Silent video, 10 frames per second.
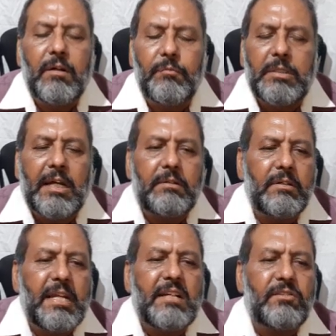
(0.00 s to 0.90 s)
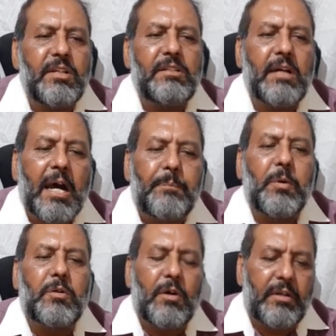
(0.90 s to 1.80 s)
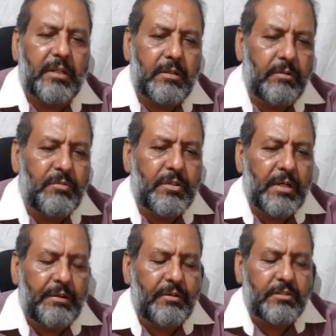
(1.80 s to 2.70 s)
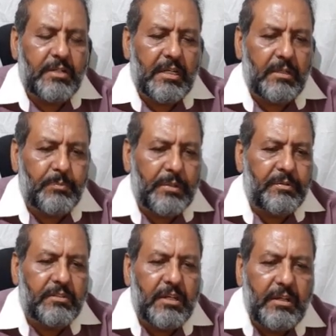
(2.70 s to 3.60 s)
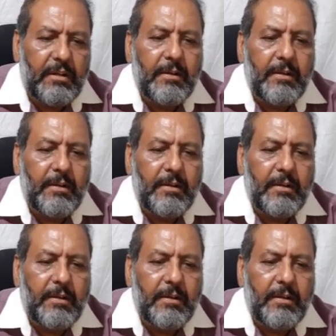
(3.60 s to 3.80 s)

The next is hypotonic, which I was studying previously.